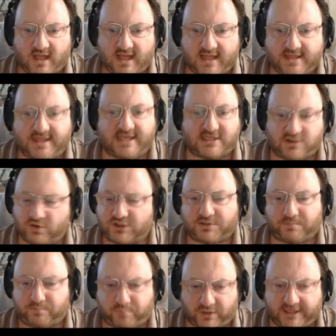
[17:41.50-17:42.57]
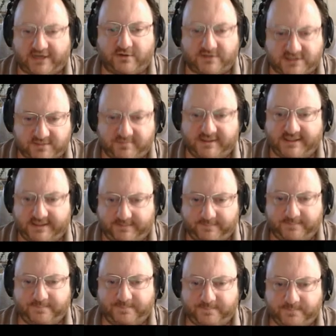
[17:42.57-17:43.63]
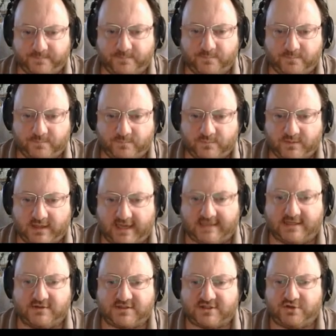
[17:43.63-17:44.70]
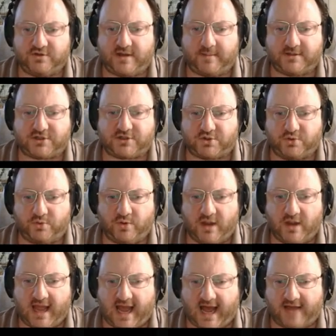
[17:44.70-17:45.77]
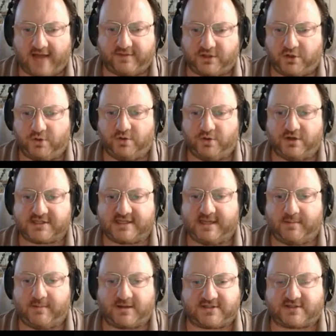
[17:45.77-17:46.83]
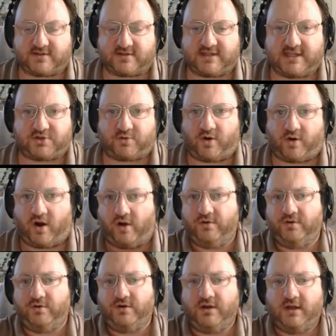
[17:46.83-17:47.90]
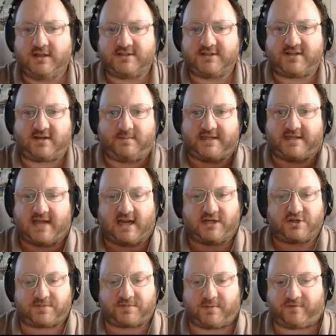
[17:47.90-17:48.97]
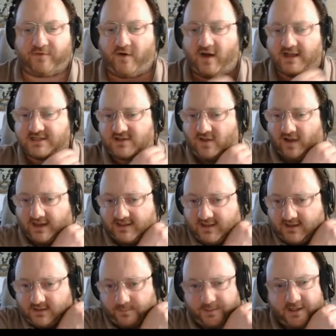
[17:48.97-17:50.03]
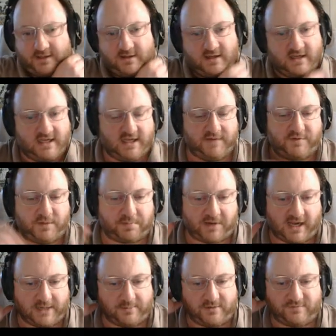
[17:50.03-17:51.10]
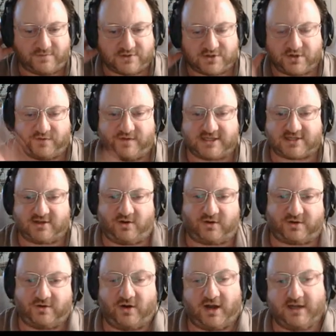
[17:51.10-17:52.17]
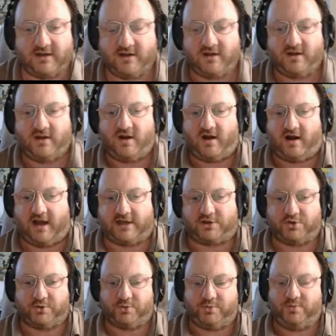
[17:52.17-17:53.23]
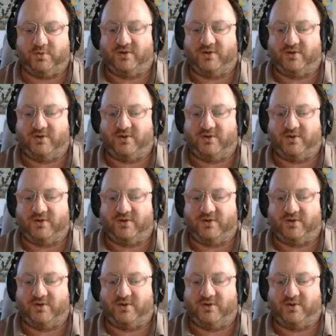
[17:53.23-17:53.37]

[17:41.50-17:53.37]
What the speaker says: this looks pretty good to me. It deals 2 damage to other units nearby, so it hits your own, so it can be dangerous, but fire's like that. I mean, if you play with Vesuvius a lot, and I do,